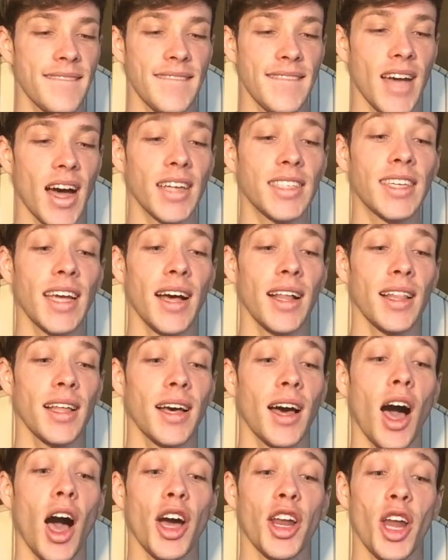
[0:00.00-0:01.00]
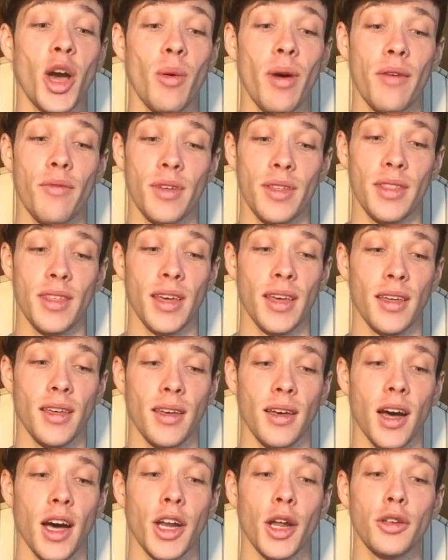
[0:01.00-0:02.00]
I tell her I know everything.
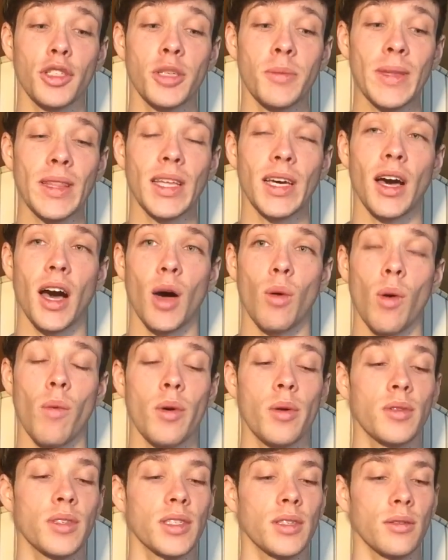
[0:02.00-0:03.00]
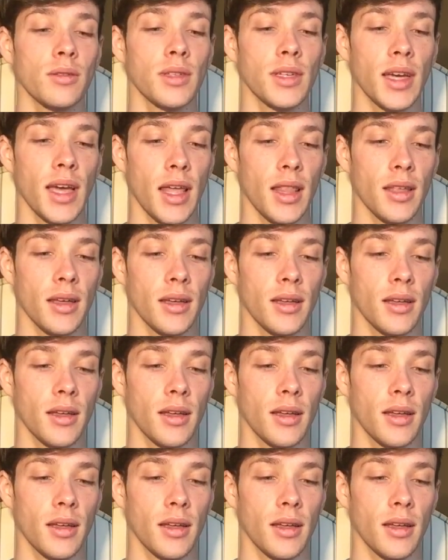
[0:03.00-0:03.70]
I know she met the guy while we were still together.